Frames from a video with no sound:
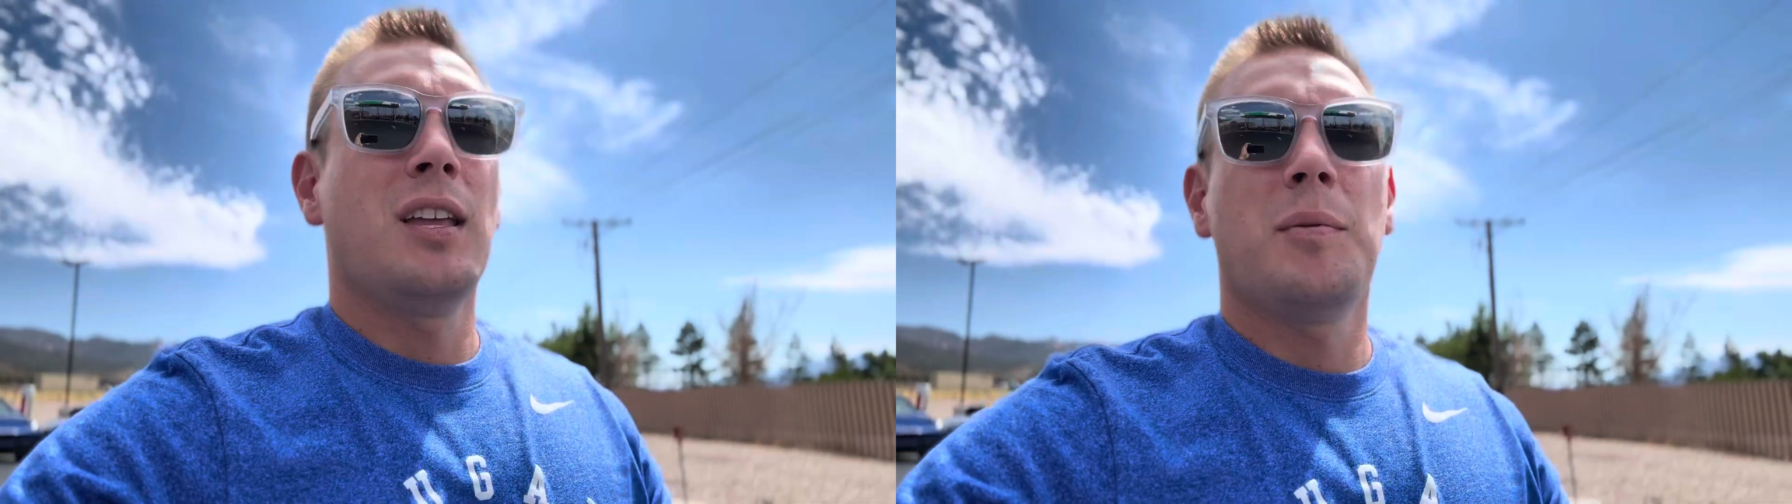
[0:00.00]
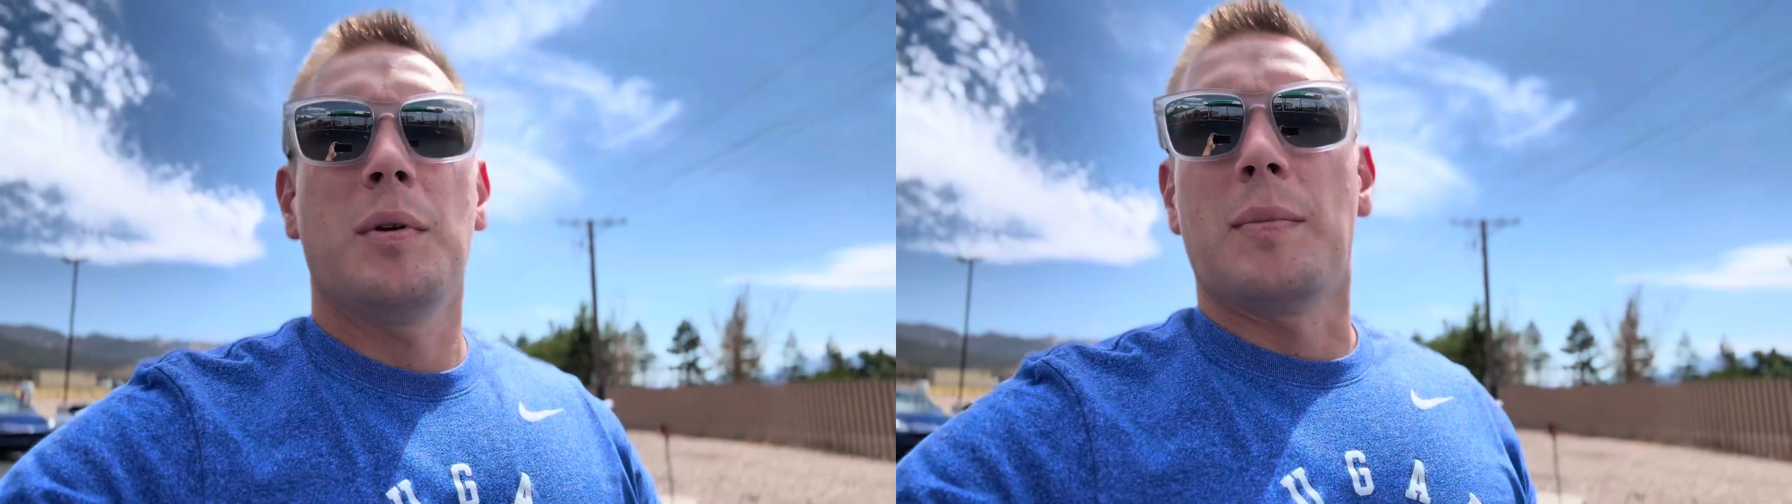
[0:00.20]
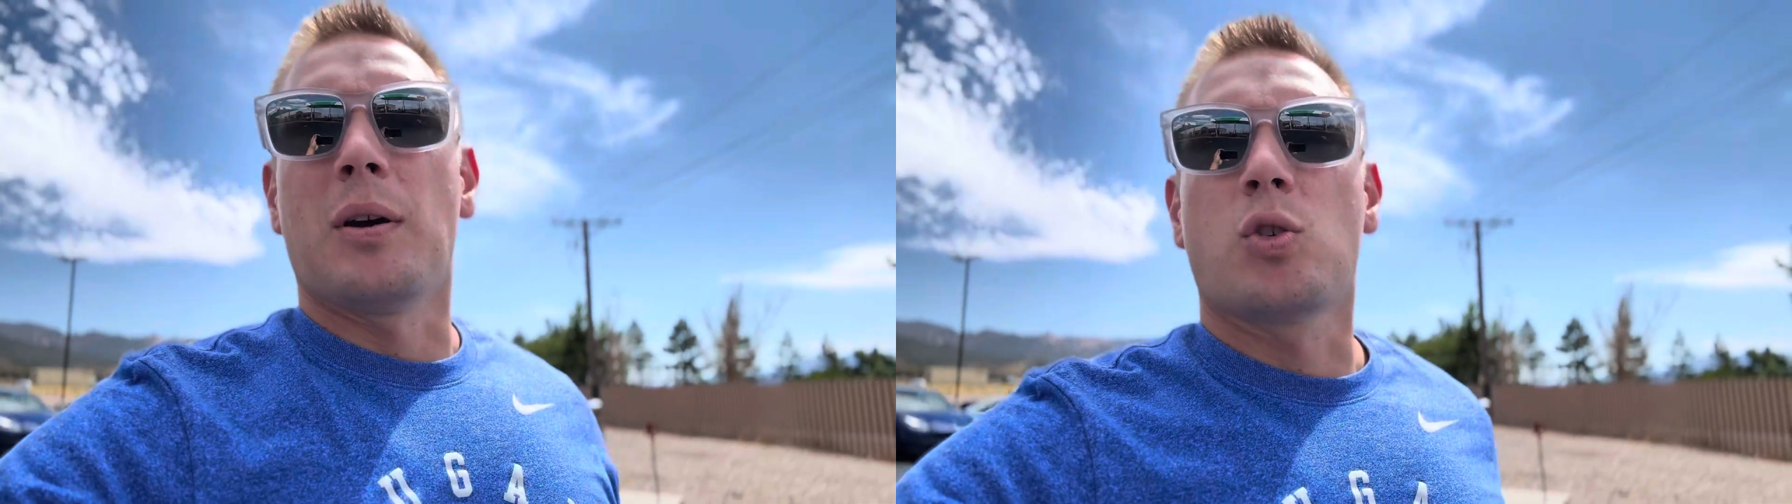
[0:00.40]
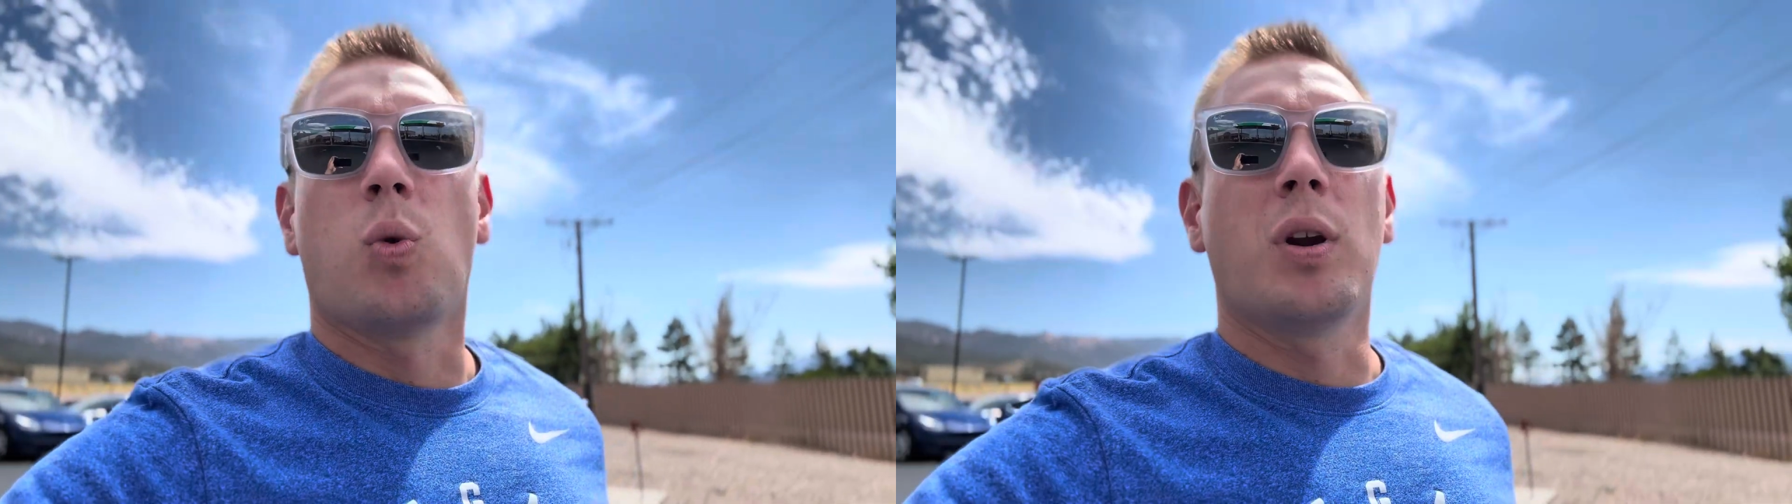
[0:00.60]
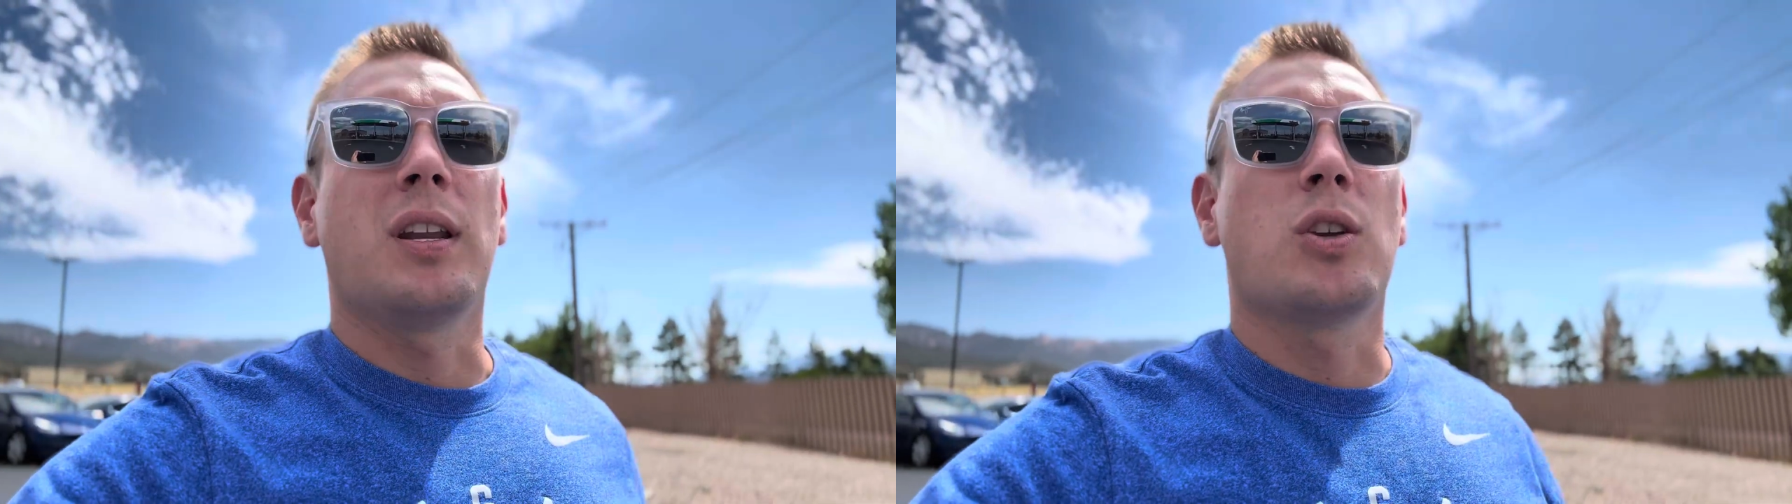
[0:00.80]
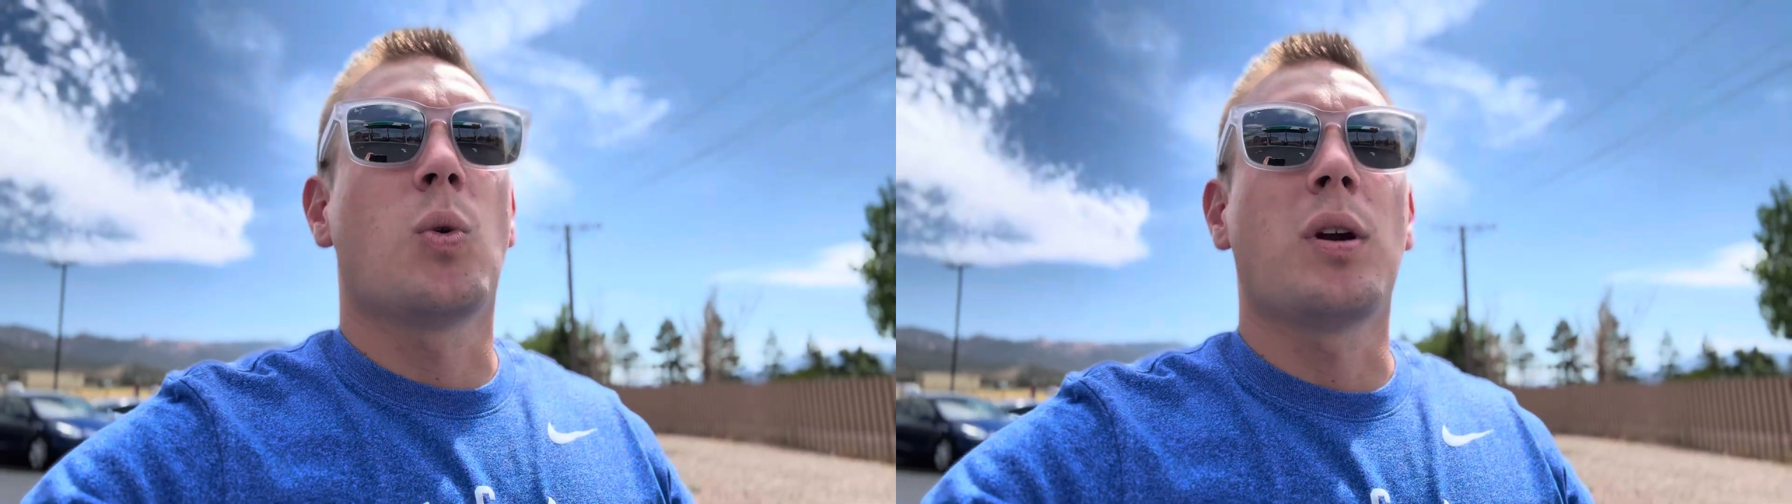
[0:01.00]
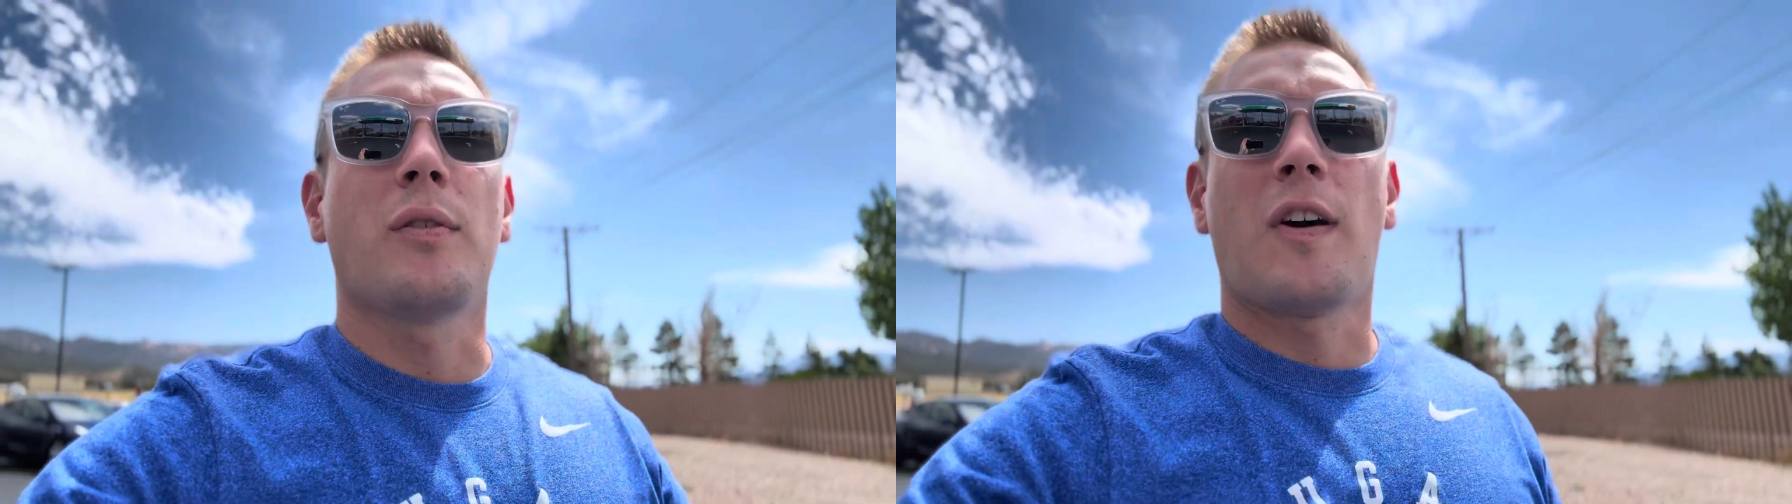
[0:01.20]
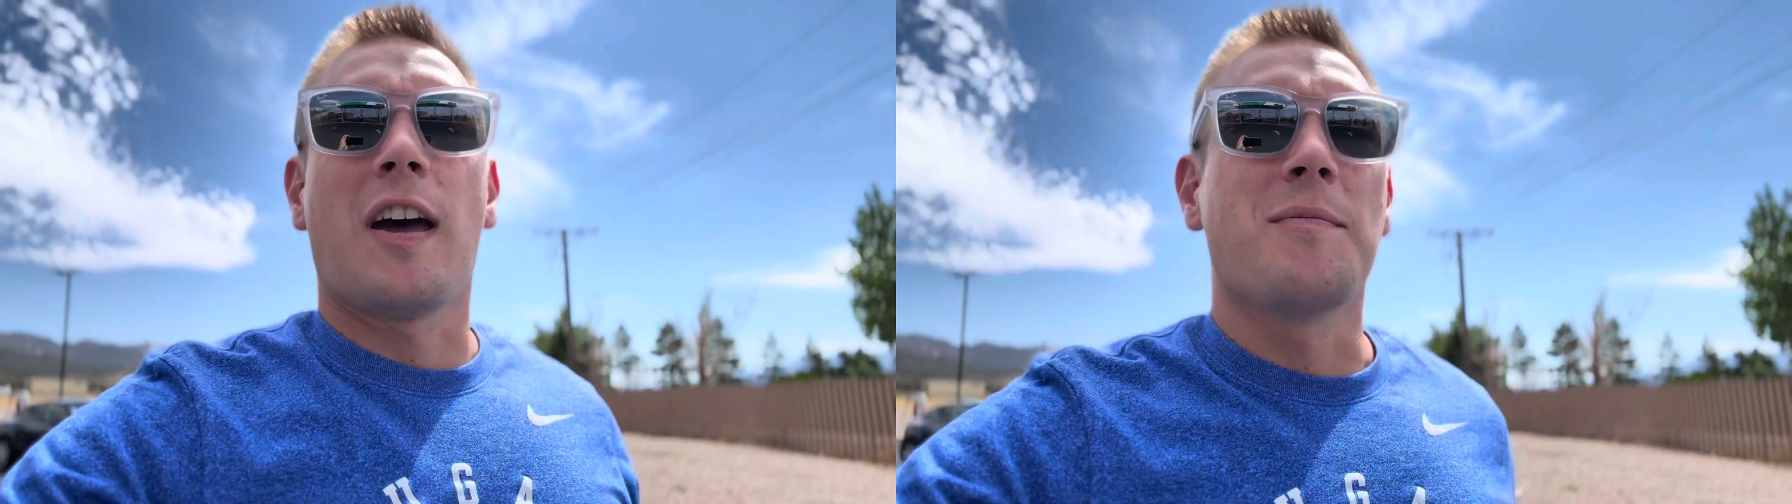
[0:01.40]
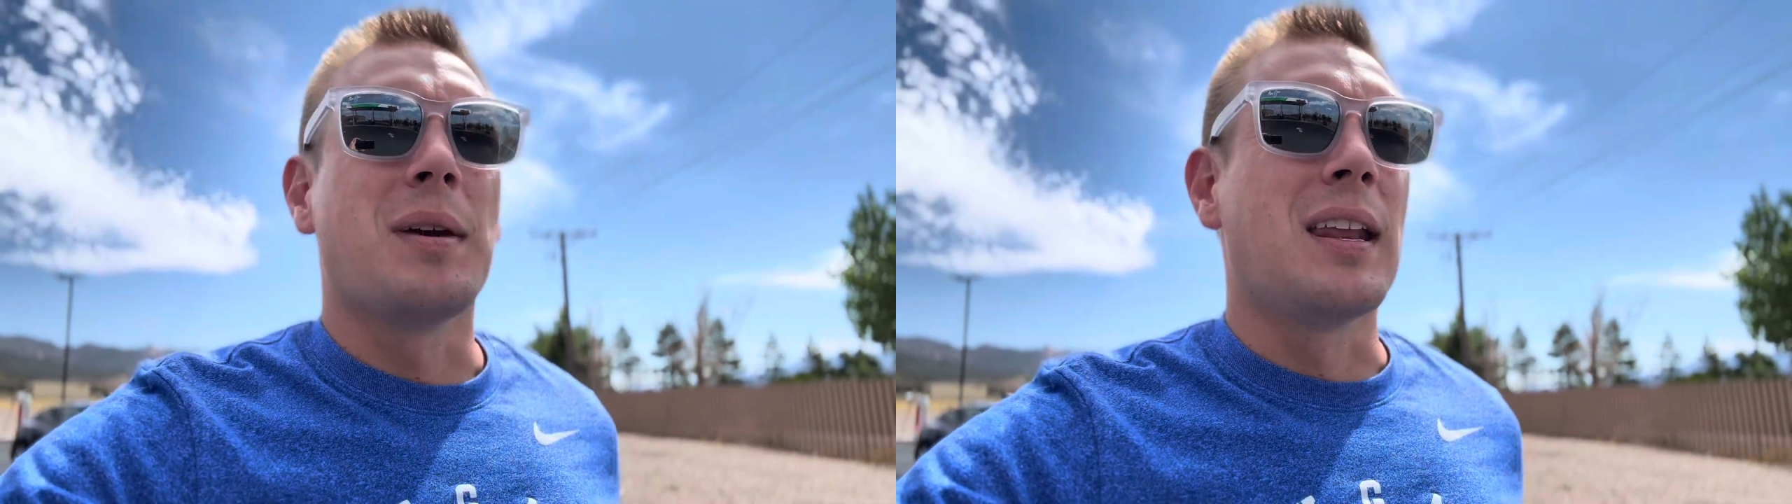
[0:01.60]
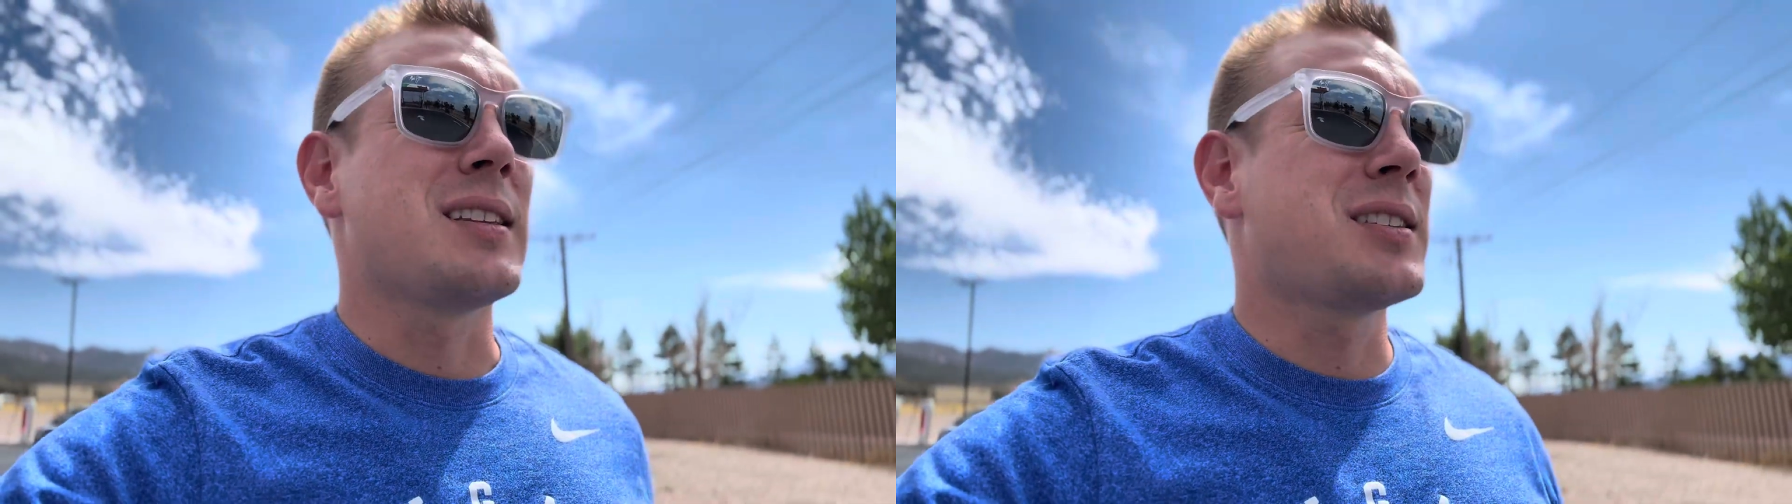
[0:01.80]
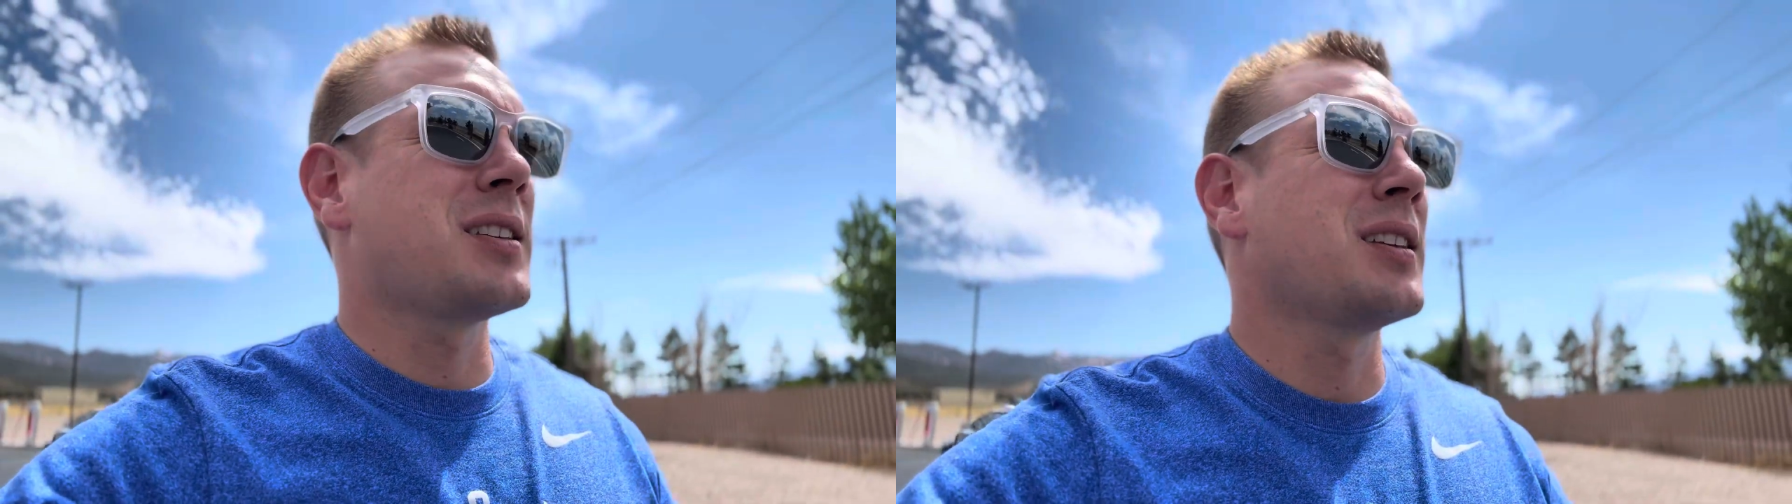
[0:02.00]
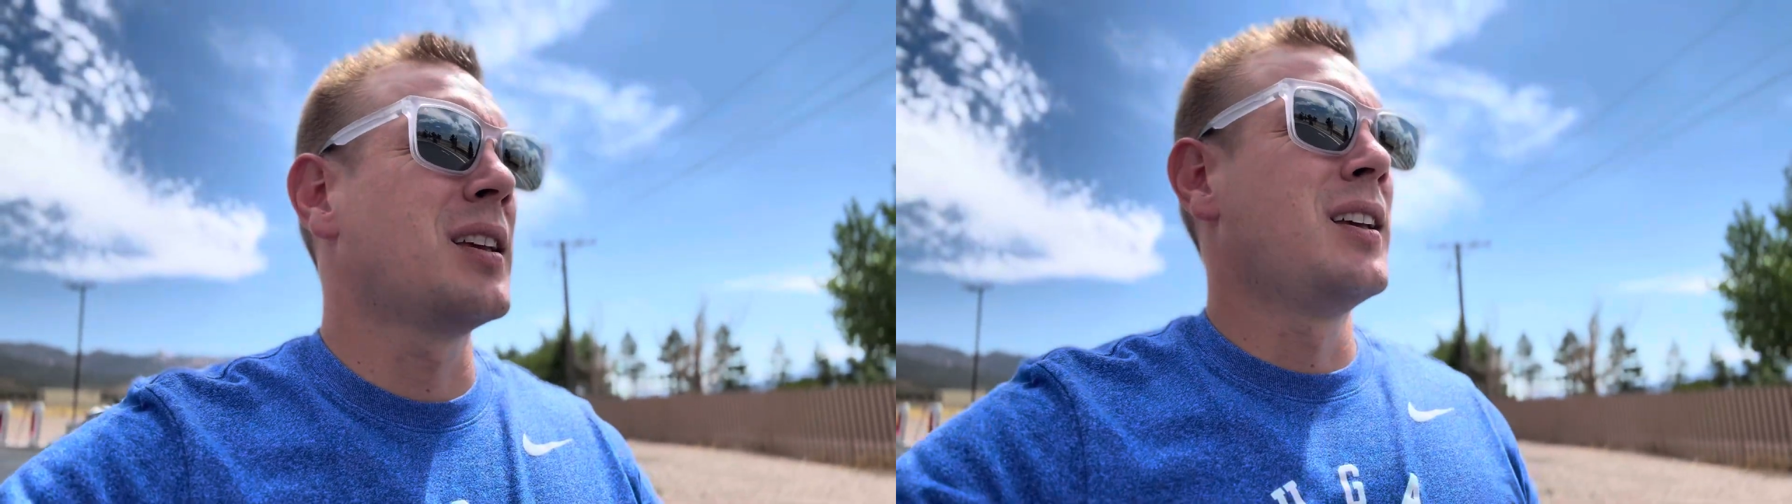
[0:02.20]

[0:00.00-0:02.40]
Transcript: be about 20 to 25 minutes.